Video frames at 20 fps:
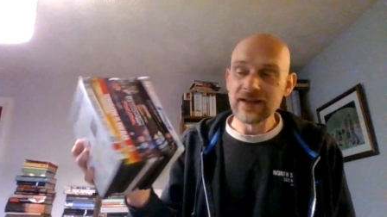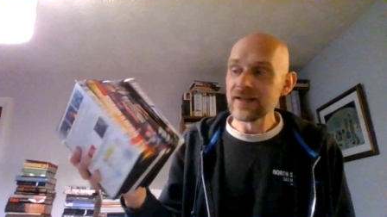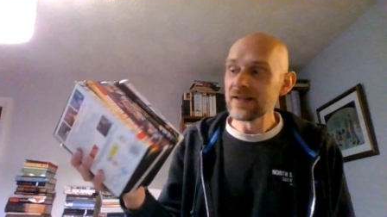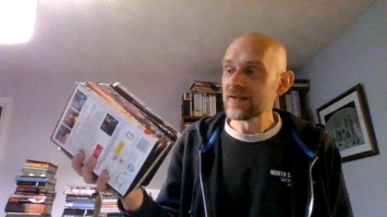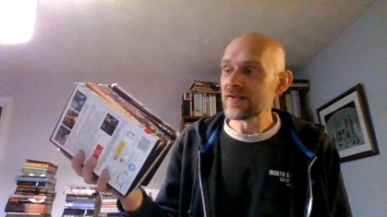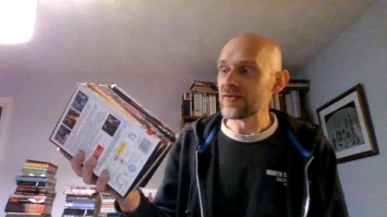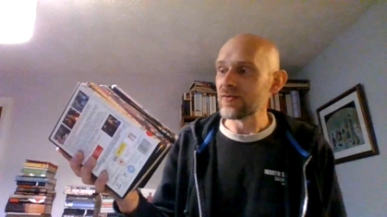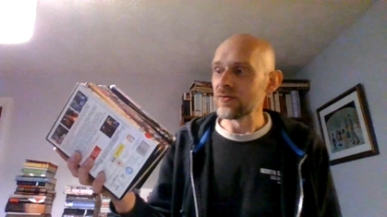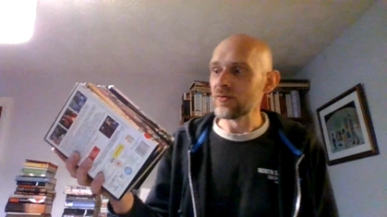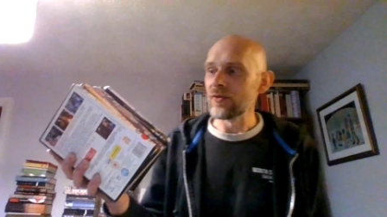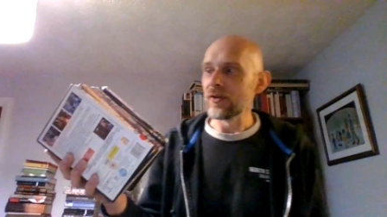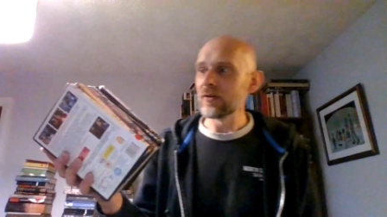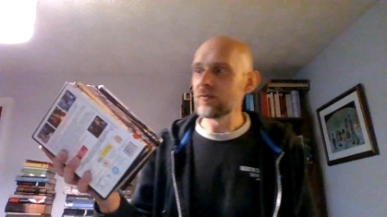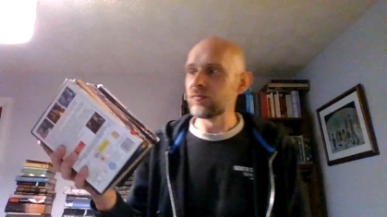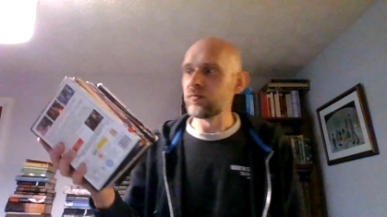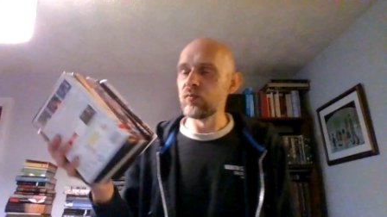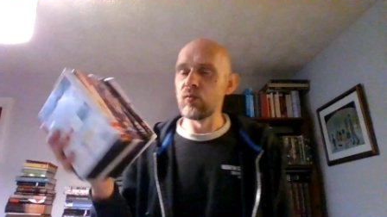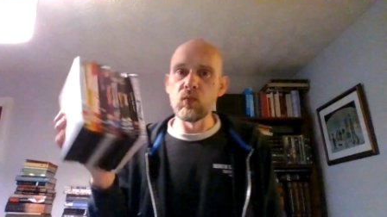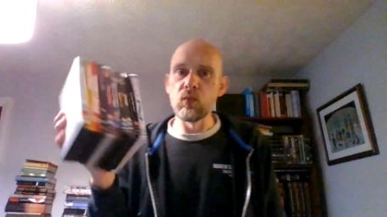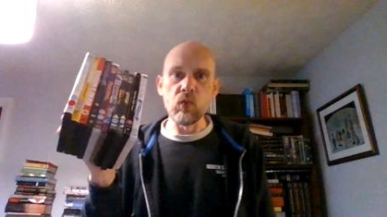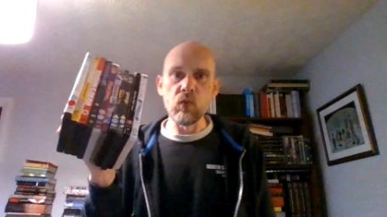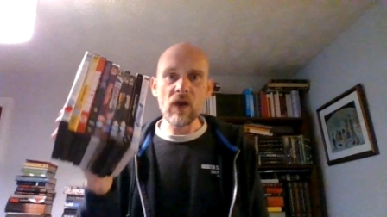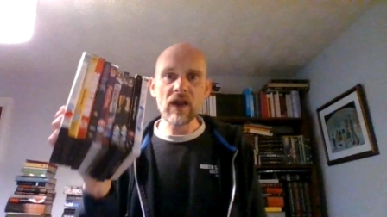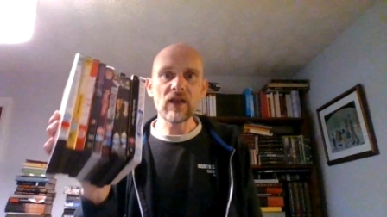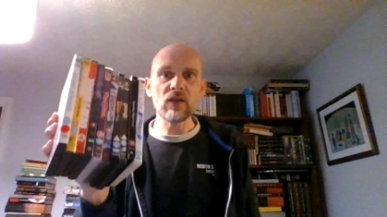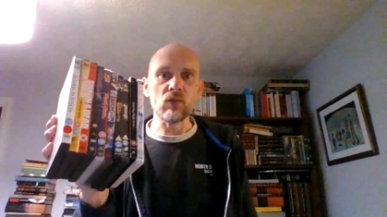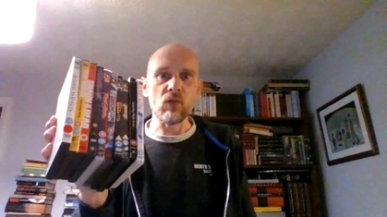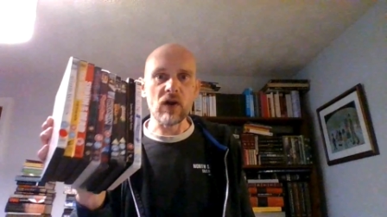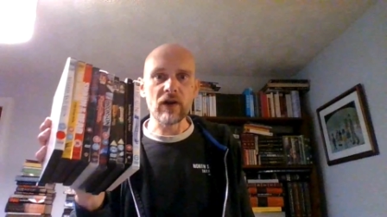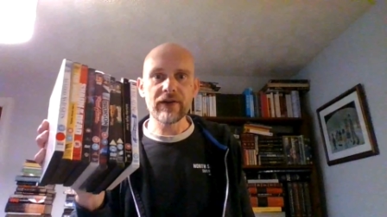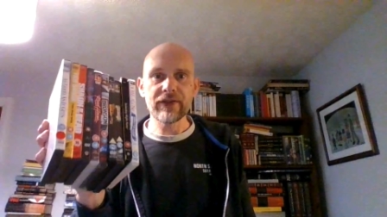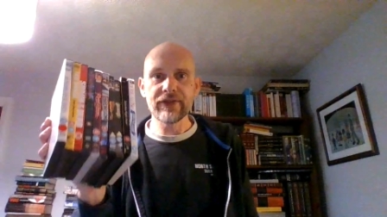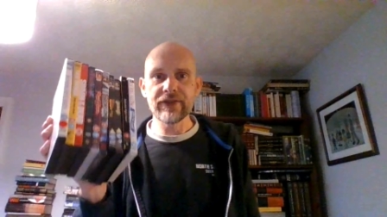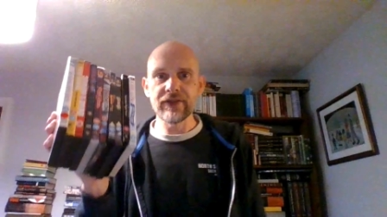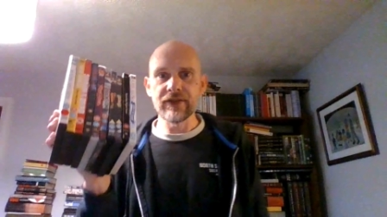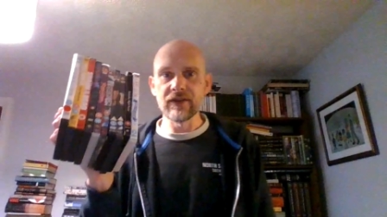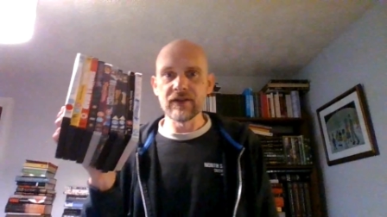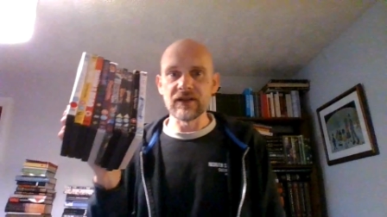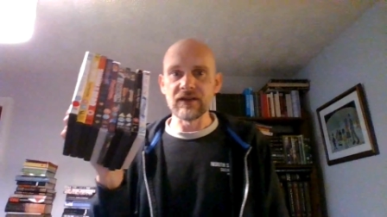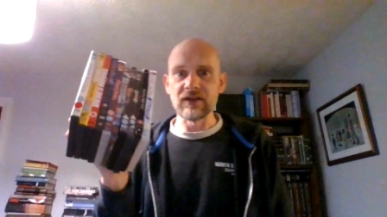So they're well
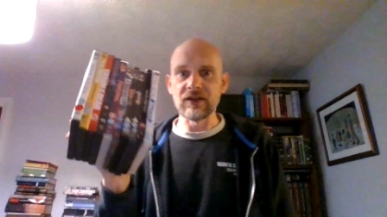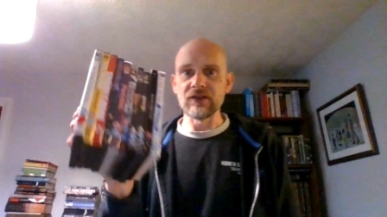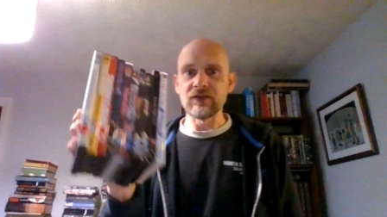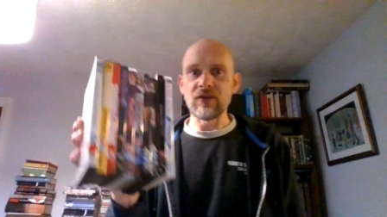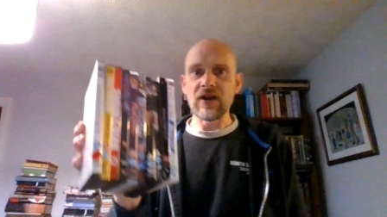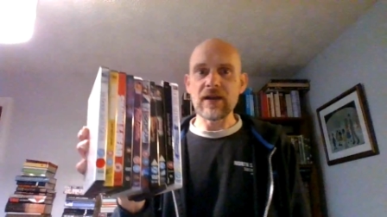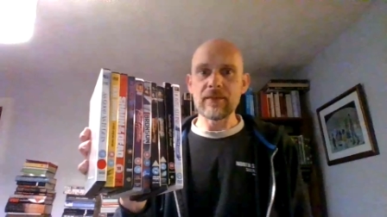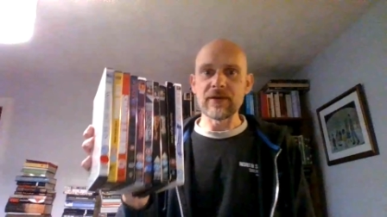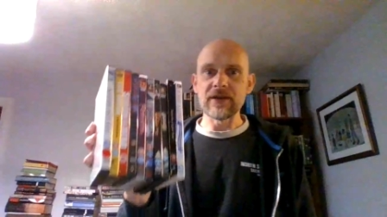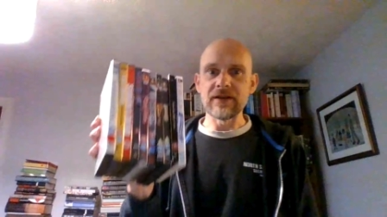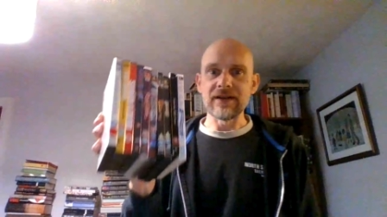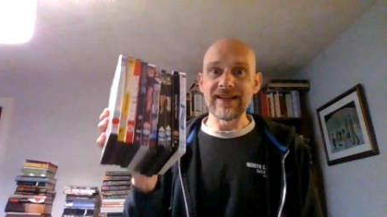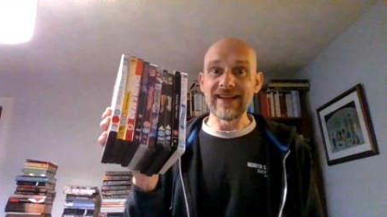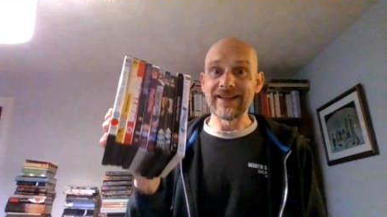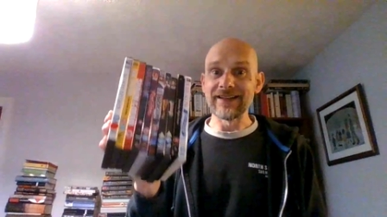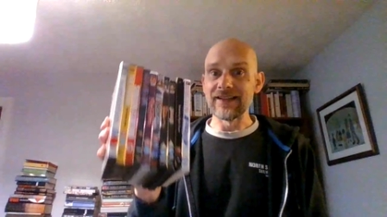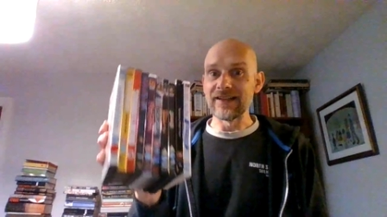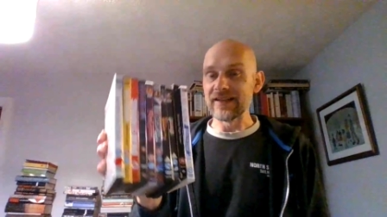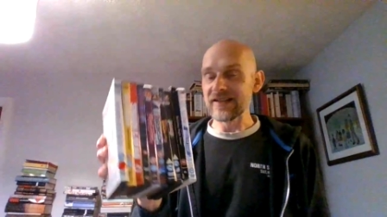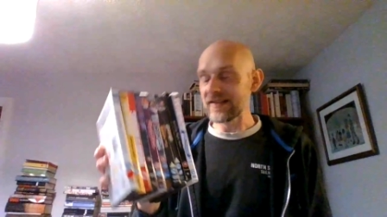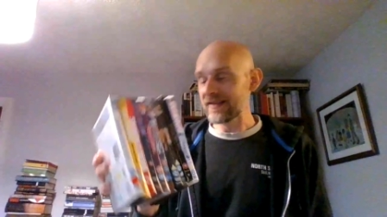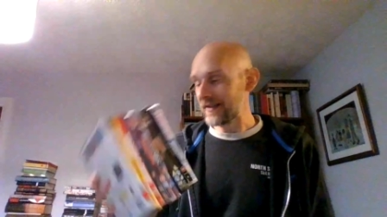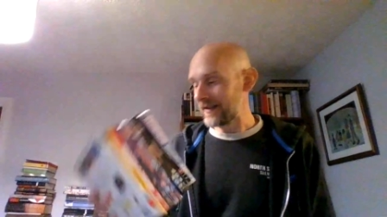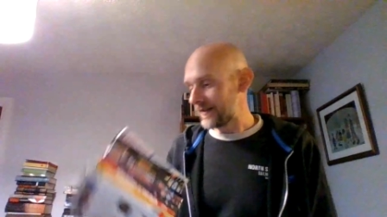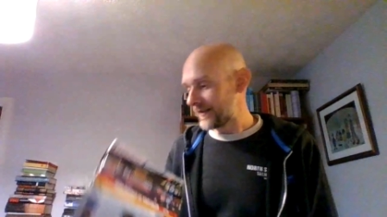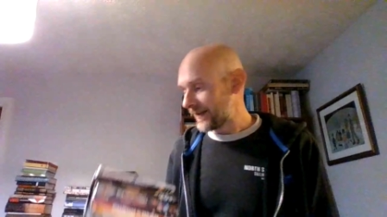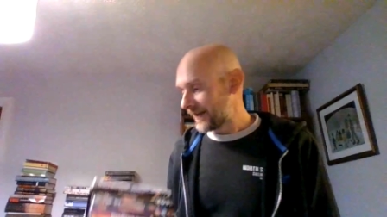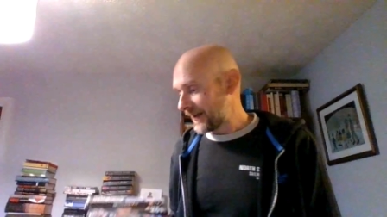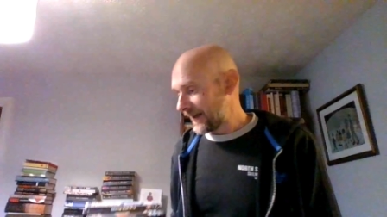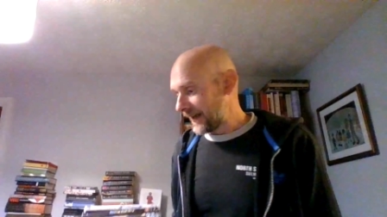worth grabbing and listing